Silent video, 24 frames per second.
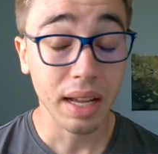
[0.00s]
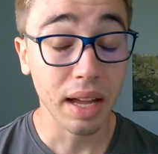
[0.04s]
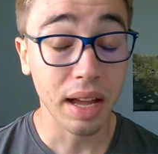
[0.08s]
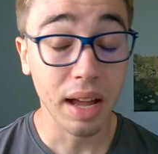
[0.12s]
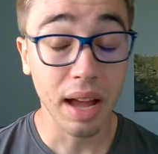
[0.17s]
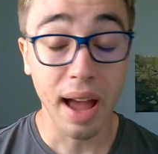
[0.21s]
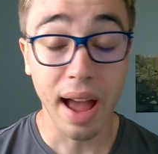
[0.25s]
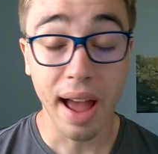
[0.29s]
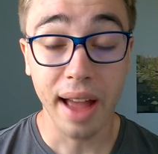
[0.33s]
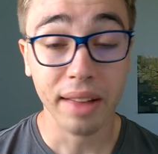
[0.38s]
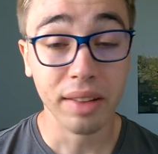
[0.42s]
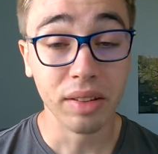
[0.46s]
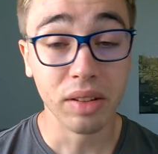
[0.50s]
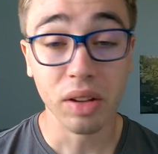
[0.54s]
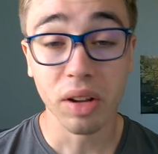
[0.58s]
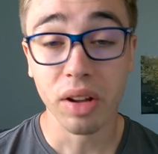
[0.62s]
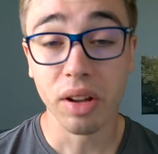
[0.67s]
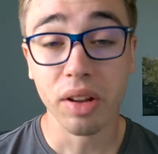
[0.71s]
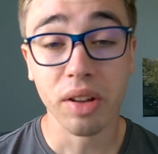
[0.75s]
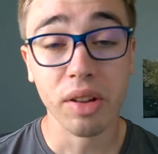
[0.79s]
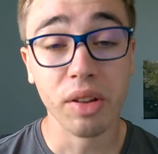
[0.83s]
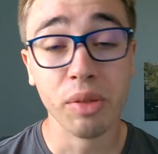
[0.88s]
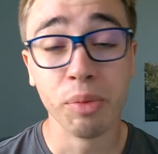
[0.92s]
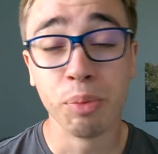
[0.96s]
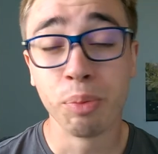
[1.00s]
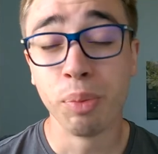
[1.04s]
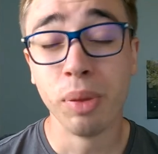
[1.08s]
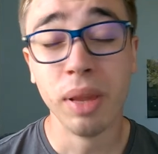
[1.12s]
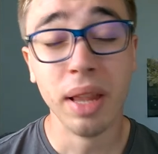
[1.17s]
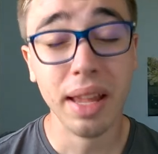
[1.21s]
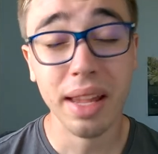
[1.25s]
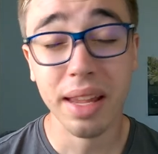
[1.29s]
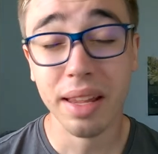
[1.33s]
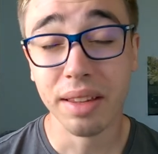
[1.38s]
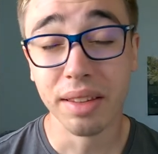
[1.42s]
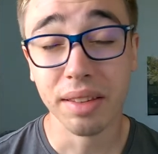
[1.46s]
And
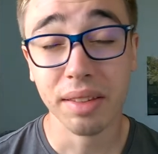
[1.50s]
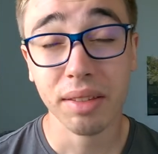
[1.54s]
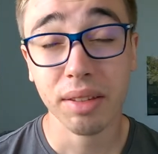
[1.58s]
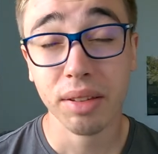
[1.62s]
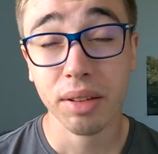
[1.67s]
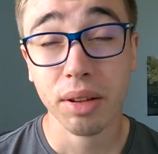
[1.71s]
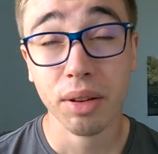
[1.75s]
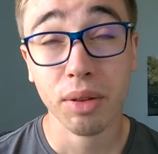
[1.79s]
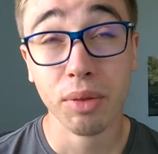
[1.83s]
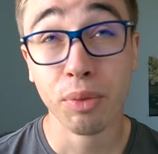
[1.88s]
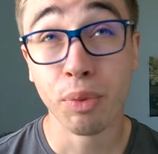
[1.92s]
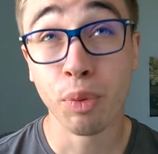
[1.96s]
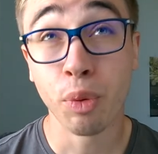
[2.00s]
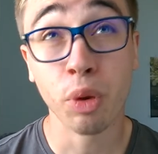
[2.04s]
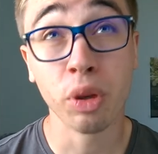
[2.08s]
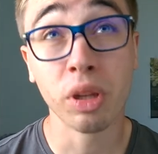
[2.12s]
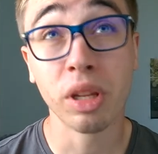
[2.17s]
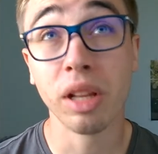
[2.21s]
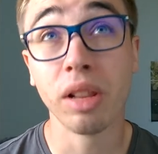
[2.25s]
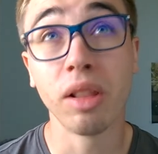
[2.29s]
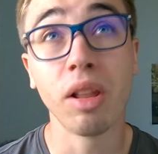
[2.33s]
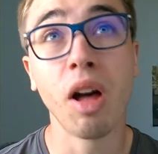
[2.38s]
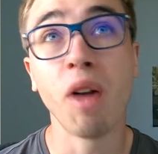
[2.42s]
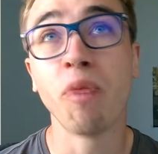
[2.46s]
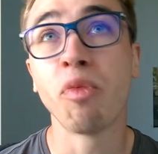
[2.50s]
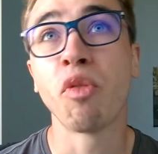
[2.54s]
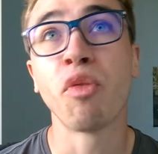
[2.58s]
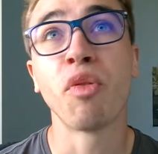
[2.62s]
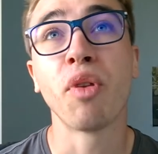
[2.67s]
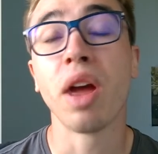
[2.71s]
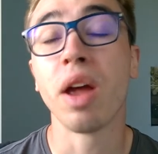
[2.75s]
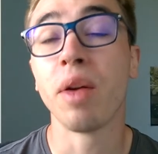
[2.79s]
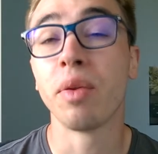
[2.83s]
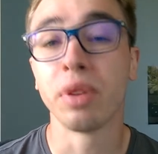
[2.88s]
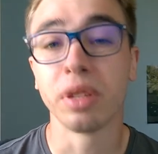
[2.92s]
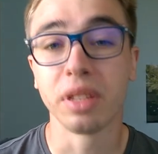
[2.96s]
please, for the love of
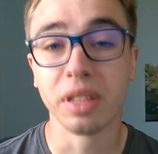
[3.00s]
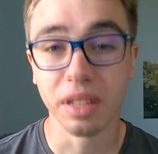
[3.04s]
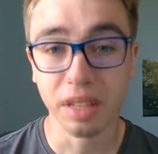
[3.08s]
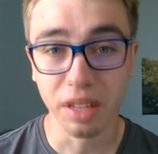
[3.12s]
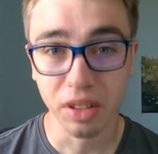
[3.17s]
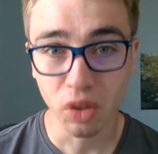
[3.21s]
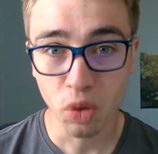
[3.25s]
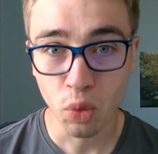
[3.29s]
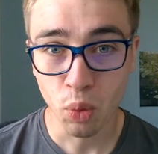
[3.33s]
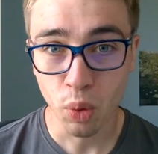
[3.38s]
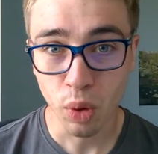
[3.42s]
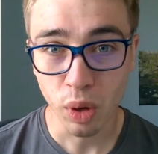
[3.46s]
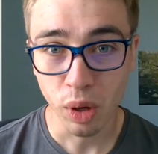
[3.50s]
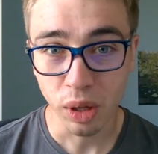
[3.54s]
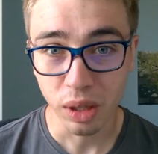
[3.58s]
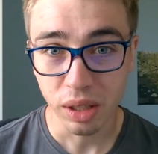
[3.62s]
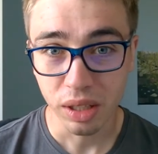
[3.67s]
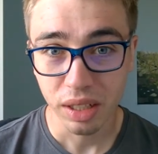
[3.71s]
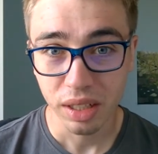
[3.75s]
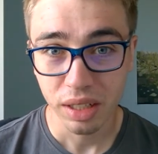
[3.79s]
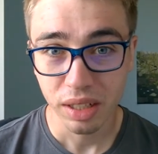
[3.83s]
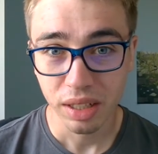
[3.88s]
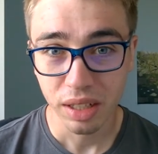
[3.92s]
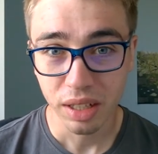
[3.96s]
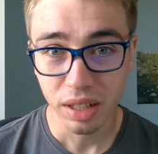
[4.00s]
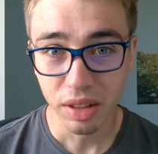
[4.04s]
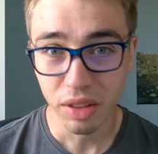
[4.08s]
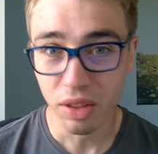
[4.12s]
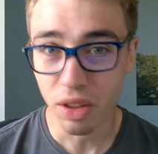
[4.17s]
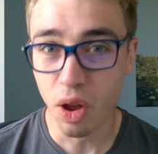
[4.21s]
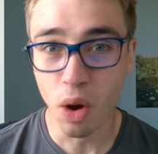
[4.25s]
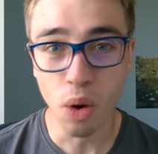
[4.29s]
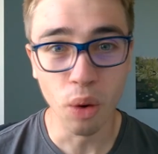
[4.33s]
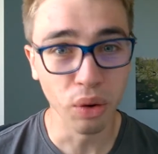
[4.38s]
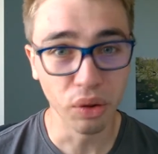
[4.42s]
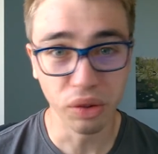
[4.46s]
everything in the world,
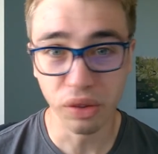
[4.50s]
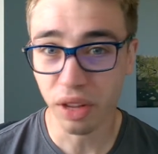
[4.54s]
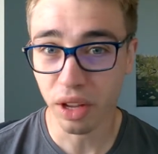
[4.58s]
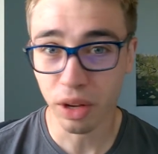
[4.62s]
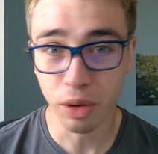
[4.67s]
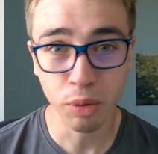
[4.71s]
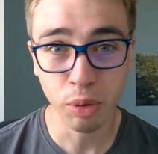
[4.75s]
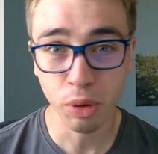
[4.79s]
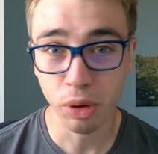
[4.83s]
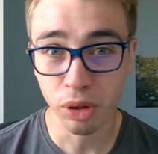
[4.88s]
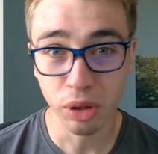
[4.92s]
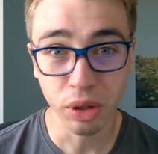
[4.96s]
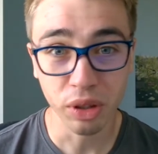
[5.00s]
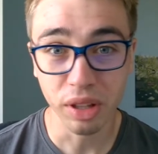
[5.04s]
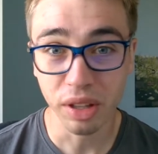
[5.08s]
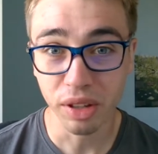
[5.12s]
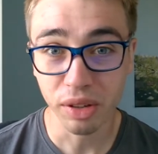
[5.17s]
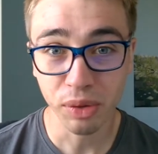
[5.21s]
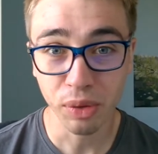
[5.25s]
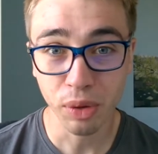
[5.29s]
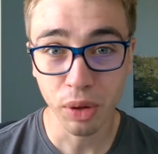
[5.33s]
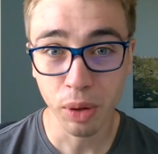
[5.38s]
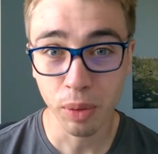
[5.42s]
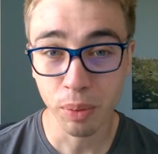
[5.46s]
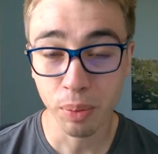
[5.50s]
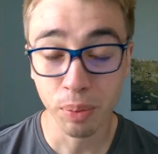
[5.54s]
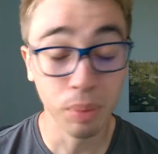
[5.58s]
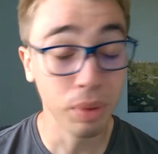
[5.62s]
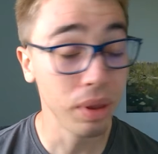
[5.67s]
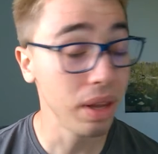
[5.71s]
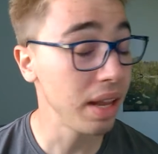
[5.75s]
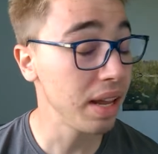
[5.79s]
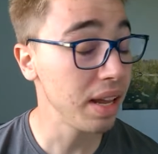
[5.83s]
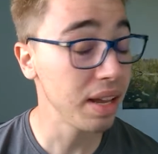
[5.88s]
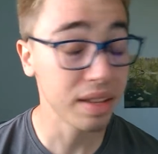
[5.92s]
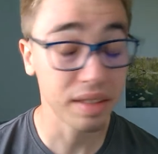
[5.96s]
no sequel to this film.
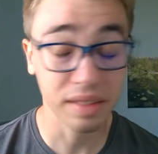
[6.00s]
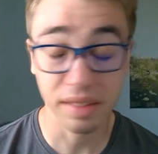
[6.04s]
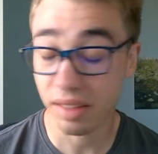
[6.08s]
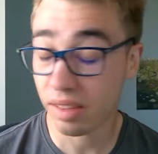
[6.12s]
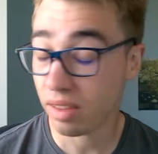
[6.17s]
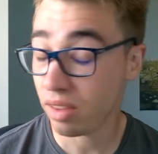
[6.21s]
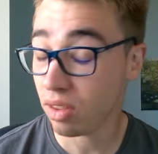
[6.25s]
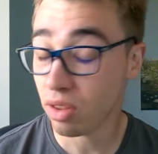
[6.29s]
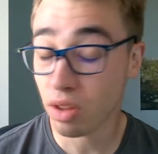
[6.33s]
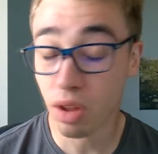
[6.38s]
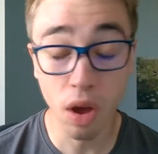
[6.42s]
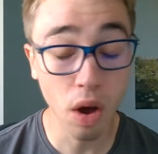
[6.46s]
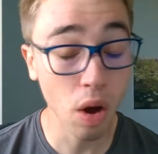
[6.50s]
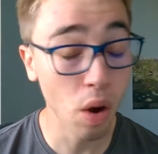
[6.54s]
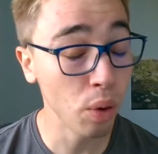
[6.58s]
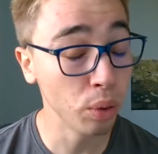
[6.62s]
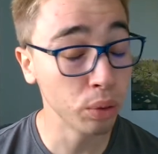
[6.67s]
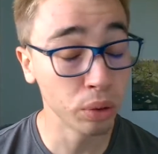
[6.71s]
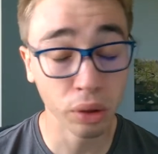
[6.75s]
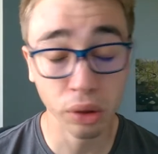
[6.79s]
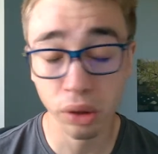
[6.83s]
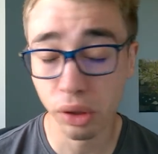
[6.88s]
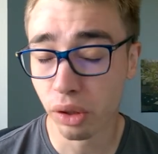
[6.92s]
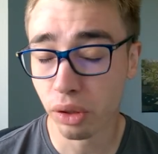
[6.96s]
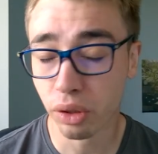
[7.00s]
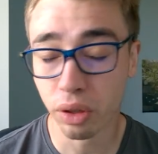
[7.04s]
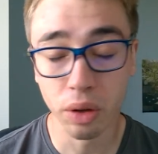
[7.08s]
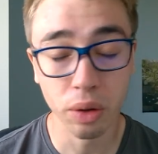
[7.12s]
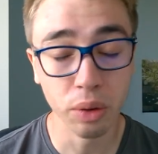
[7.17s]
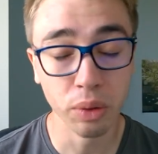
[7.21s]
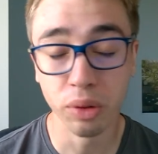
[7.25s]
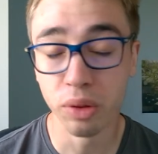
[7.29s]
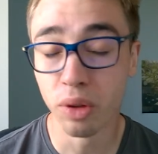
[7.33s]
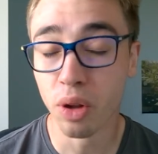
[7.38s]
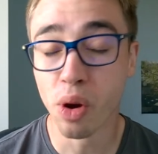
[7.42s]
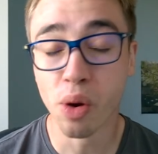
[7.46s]
Please,
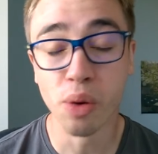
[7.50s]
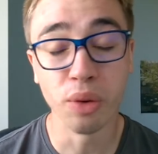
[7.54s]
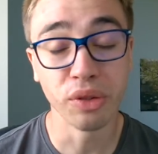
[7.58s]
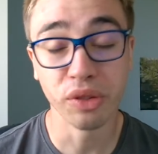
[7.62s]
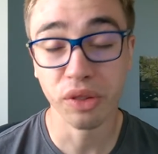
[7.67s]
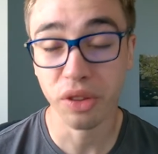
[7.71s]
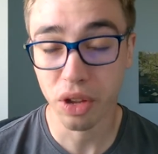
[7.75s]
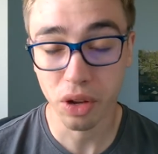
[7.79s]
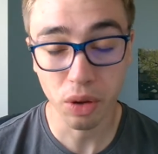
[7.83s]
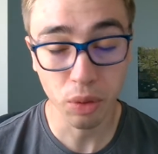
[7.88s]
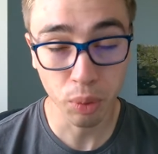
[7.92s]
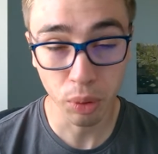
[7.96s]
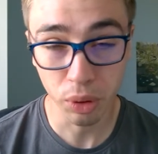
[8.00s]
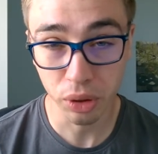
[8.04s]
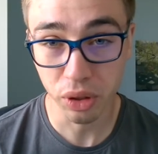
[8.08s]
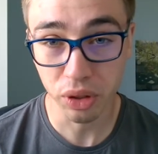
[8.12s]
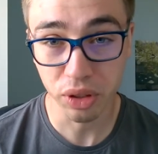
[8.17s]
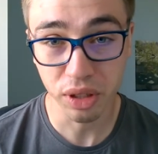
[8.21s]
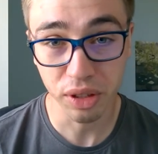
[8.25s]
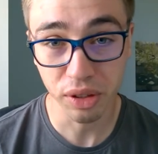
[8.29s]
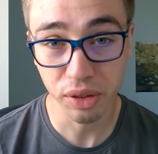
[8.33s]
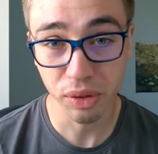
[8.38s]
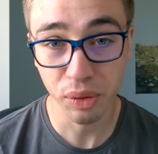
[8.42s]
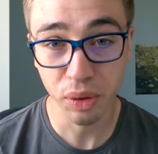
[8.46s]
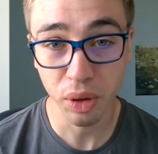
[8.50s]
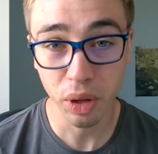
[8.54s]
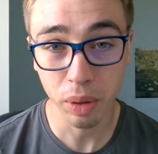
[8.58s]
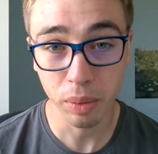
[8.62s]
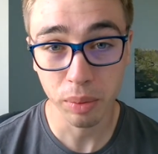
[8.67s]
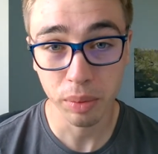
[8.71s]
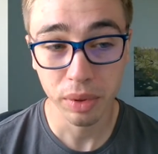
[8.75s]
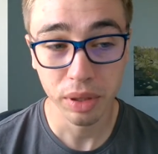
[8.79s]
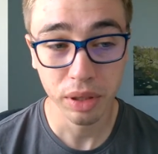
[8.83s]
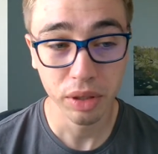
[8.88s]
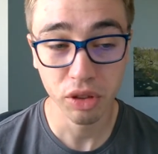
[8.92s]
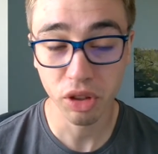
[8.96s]
no sequel to this
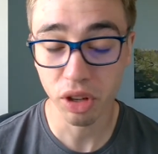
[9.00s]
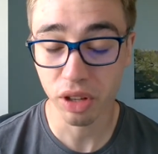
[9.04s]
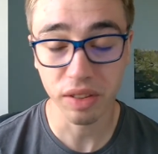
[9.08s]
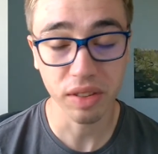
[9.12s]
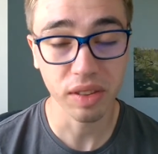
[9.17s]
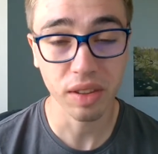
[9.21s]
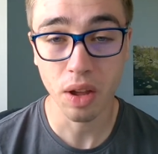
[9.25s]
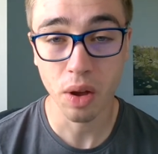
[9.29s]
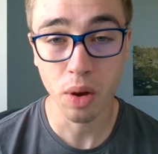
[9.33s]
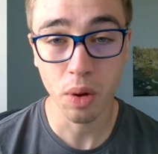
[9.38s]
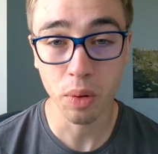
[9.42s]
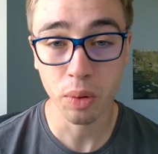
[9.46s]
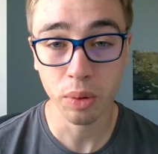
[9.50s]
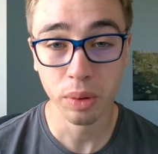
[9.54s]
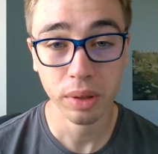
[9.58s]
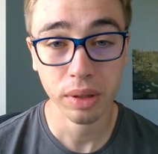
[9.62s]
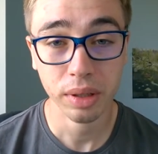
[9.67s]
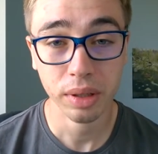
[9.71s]
film. Just no.